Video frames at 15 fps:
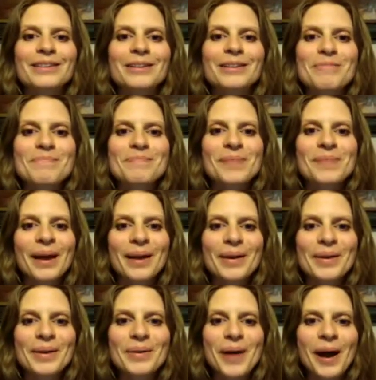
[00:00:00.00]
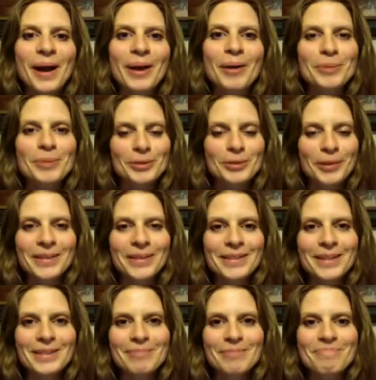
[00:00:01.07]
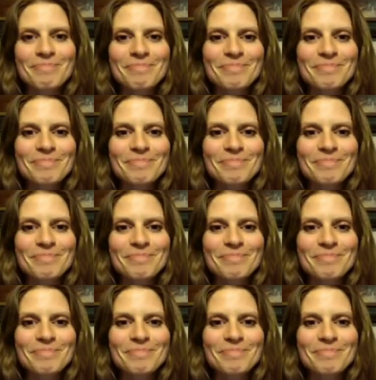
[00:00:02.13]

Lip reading: So I hope you enjoyed this lesson.